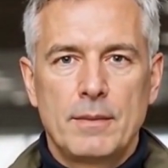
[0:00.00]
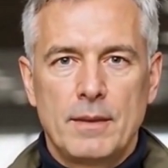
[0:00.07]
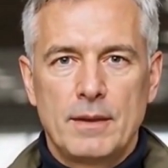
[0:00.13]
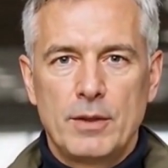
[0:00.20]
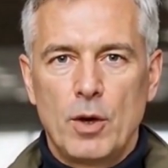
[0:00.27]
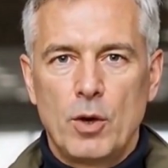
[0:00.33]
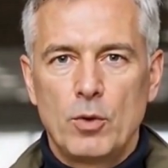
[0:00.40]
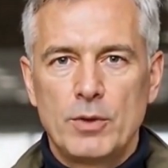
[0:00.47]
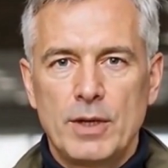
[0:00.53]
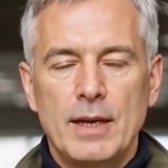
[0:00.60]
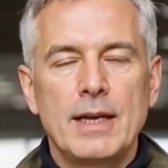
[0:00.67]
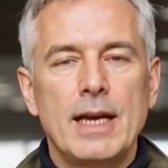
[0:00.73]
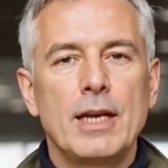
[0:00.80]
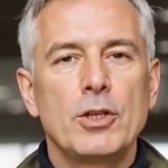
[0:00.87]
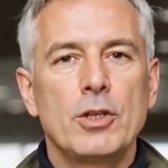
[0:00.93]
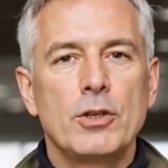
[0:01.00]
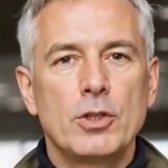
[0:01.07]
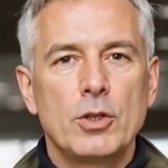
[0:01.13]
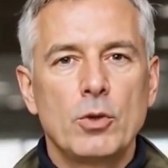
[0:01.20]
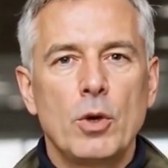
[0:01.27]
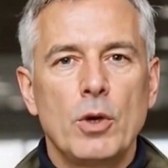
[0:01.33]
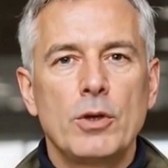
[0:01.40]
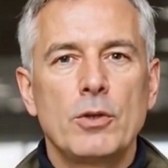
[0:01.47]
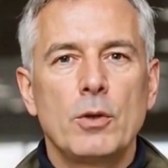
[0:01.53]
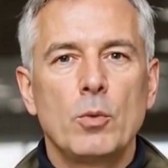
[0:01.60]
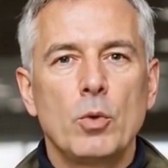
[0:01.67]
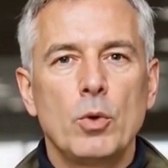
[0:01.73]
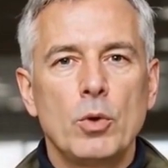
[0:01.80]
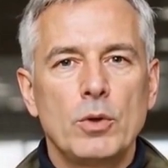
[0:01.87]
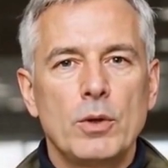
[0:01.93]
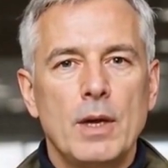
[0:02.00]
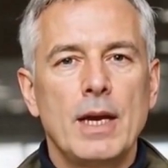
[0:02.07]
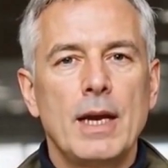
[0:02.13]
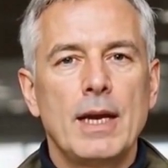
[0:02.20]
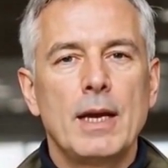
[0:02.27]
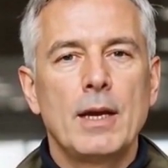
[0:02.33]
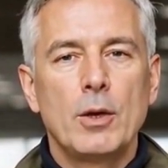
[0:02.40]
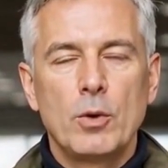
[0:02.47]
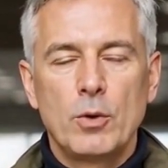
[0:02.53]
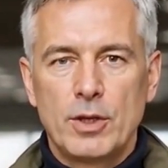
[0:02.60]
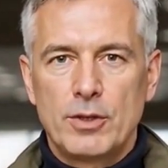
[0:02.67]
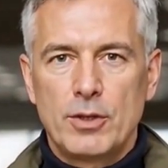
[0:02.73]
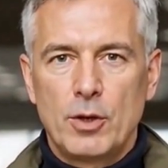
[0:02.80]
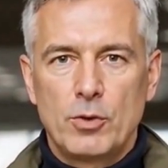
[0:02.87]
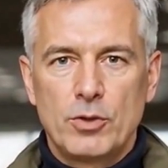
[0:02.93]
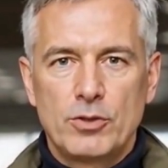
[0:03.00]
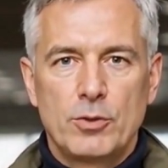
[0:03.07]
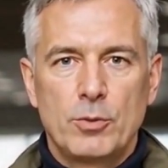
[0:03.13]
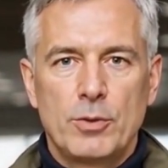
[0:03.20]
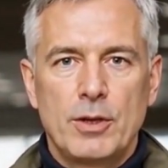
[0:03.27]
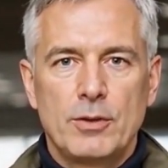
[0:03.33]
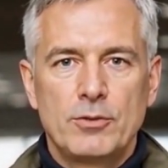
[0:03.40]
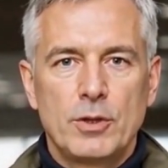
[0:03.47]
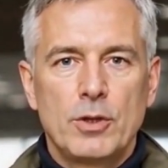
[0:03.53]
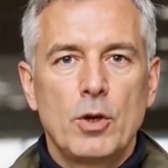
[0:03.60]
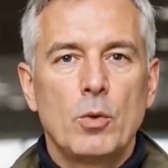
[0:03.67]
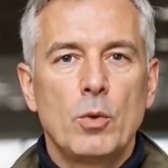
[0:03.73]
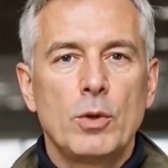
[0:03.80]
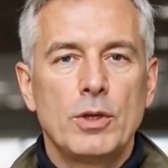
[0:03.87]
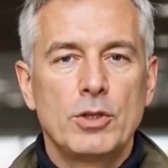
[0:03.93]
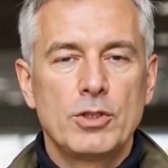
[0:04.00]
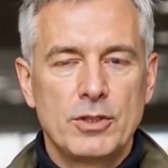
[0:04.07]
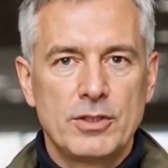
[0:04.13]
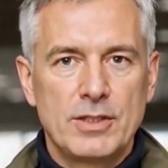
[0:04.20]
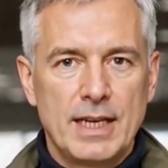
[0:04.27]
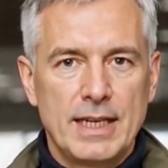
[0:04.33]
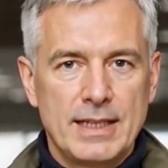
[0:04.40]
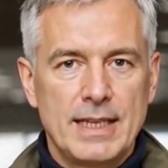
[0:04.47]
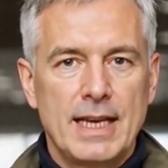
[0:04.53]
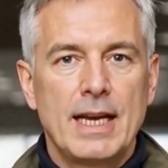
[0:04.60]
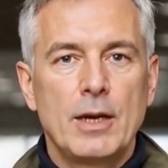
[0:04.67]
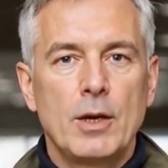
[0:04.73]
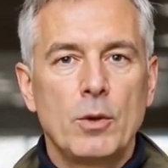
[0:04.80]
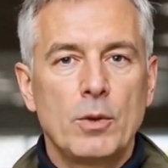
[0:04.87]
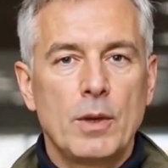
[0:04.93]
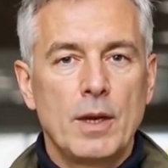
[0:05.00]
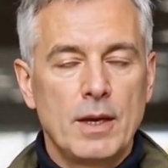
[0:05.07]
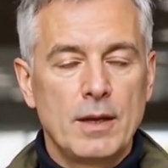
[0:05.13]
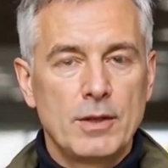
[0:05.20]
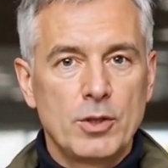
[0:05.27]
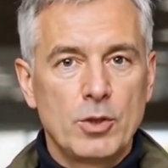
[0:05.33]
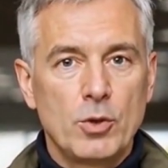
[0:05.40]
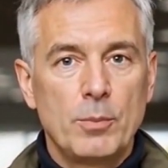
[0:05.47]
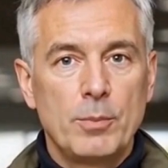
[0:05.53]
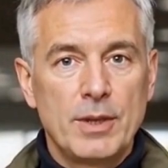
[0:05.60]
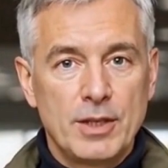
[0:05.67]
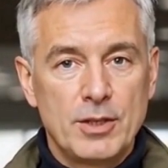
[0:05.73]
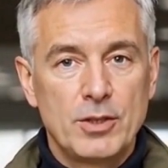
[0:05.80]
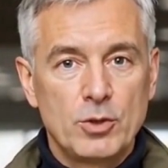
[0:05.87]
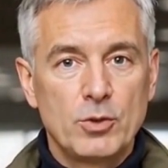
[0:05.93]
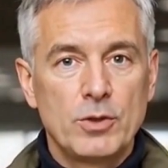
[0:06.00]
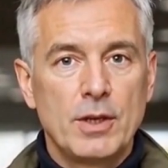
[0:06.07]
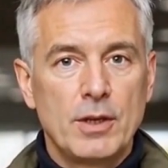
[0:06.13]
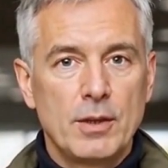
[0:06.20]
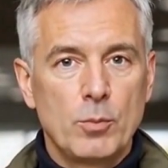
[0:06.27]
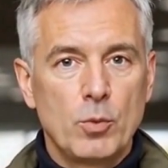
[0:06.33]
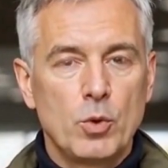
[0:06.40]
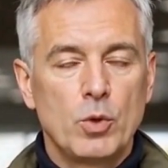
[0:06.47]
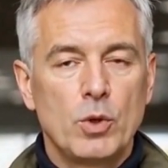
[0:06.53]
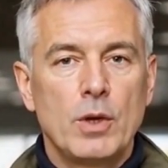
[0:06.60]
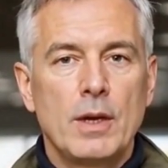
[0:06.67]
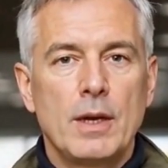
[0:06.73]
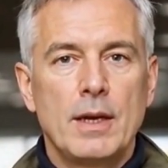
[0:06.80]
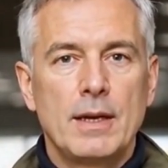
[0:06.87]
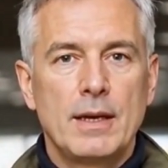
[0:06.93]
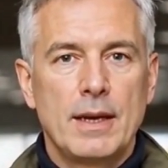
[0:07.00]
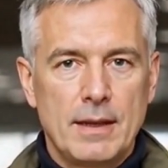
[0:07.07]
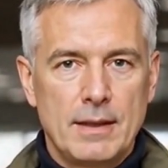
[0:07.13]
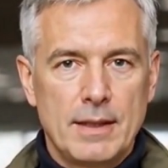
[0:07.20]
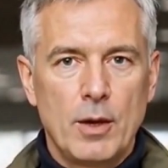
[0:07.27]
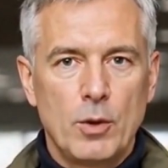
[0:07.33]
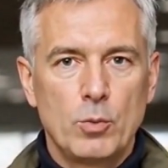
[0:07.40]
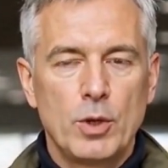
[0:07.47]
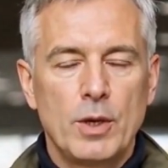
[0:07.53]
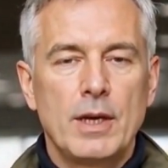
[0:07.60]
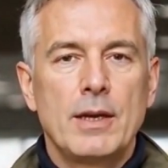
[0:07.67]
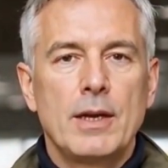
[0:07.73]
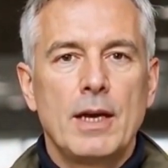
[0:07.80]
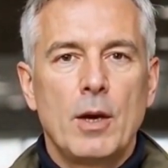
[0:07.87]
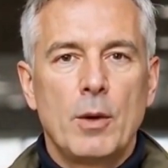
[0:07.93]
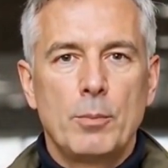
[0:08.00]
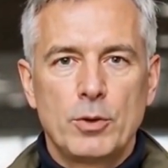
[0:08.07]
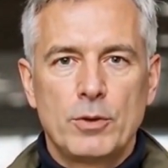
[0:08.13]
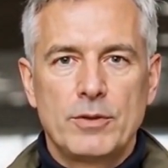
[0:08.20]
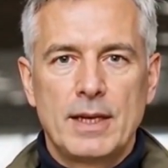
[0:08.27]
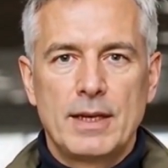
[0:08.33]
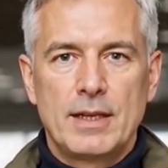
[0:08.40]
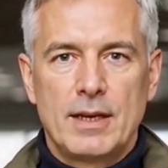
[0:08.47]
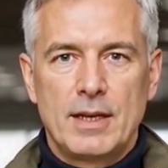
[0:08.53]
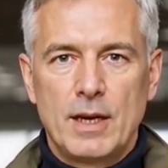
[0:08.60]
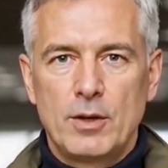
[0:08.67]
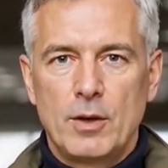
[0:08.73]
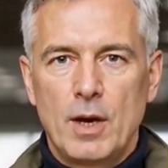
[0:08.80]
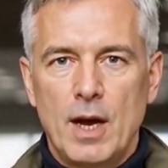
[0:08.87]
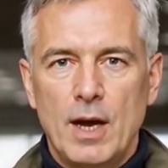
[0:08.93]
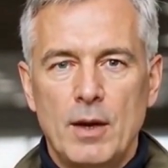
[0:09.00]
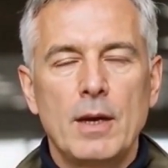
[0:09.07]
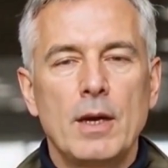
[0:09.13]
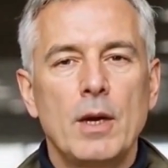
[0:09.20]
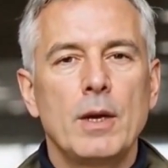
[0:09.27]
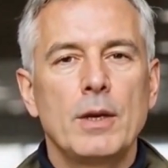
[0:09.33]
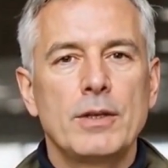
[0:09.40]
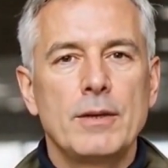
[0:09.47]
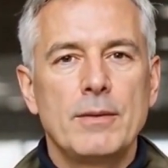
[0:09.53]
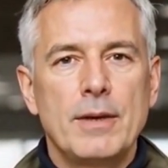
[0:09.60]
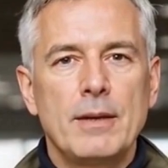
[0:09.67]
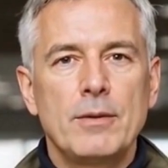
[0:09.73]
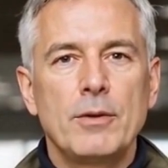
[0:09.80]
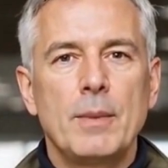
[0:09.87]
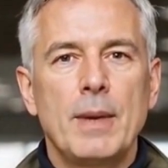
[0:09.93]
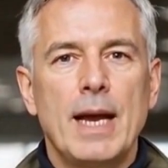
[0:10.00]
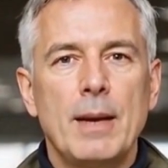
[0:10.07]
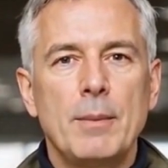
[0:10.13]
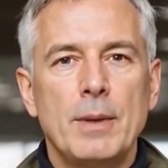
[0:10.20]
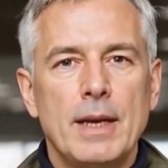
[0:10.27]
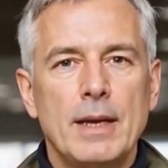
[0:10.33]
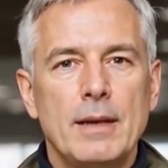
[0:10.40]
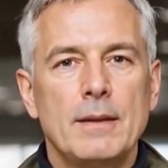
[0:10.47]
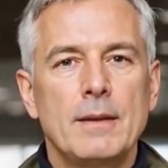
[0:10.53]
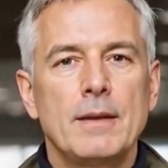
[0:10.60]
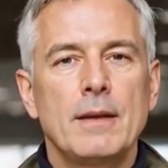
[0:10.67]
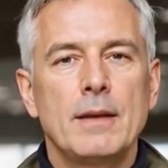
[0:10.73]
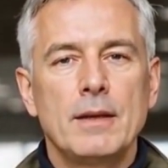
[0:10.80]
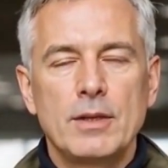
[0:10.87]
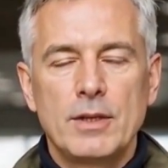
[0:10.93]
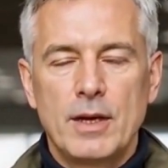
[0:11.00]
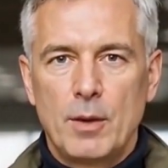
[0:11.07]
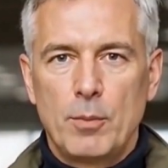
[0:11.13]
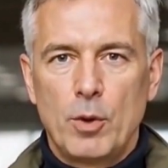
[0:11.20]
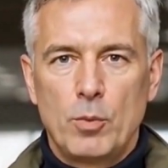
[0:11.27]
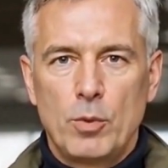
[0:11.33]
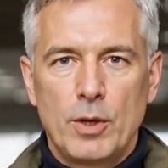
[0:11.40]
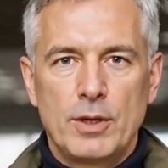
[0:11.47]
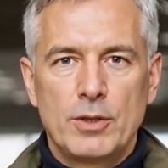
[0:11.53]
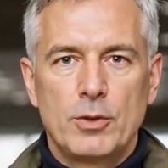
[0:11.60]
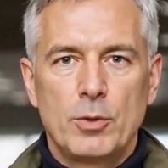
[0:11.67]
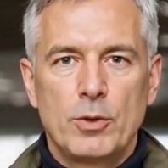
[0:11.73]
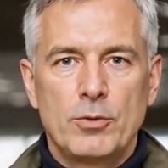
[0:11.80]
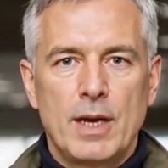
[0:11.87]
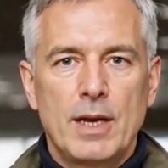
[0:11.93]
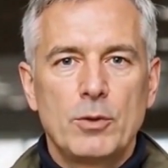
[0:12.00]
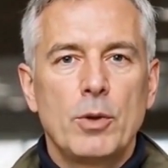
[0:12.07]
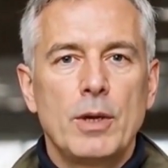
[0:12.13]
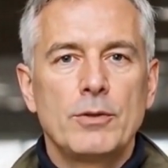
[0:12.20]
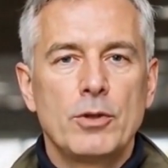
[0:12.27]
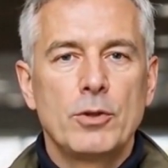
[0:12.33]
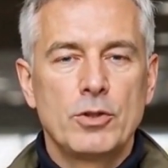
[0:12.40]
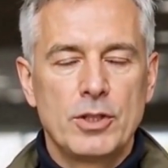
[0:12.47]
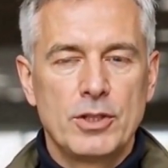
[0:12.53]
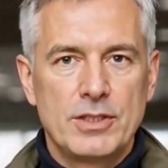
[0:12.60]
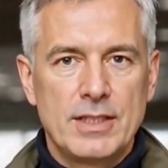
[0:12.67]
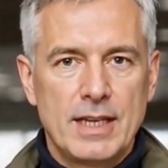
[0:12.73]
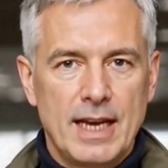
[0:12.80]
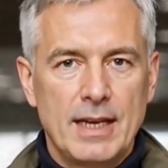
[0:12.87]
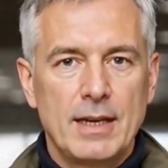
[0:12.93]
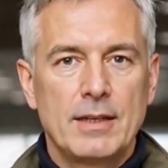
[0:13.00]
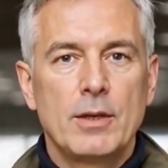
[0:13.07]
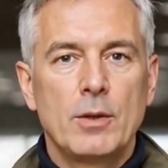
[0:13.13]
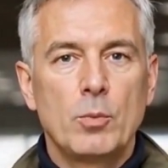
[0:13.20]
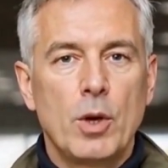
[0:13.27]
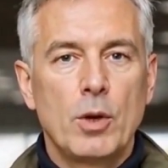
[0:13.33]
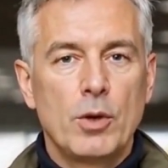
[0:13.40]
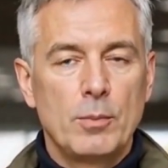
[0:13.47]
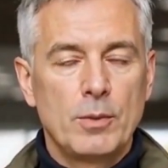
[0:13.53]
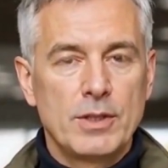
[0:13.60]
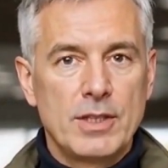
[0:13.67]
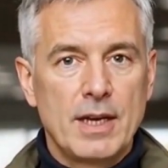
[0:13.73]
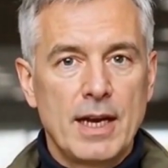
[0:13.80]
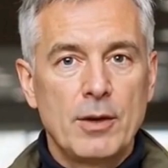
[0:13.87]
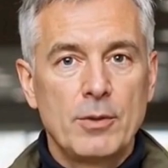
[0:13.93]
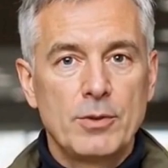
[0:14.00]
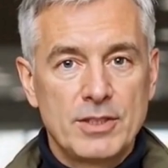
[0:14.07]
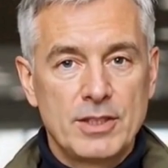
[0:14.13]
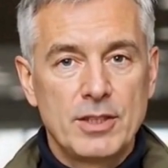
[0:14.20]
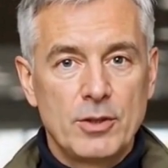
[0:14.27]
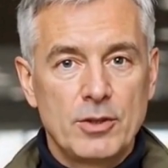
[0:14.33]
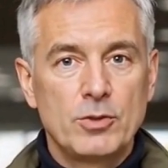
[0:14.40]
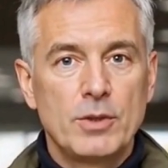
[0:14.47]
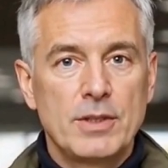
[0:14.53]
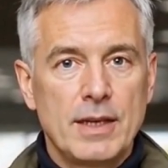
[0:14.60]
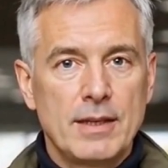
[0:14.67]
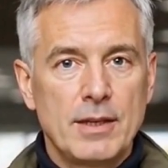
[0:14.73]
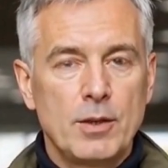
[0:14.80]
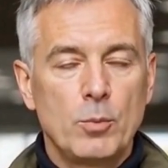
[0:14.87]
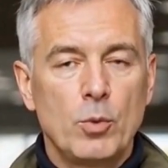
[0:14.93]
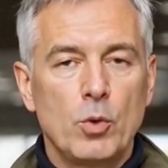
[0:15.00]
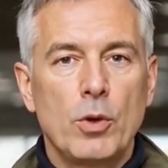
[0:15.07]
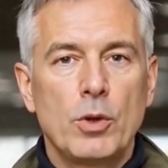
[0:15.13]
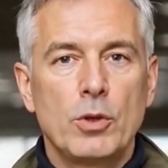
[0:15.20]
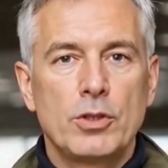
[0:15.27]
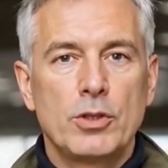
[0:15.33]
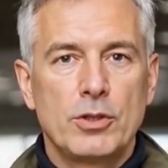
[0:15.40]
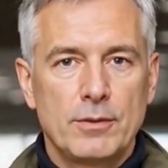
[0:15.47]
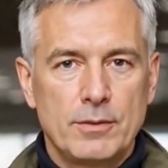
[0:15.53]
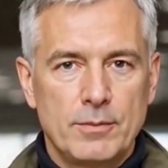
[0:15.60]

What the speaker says: Know that nations across the world, including those from different coalitions like NATO, the European Union, and more, they're willing to help prevent another Holocaust event from happening. Some are willing to provide refugee status and welcome asylum seekers within their borders.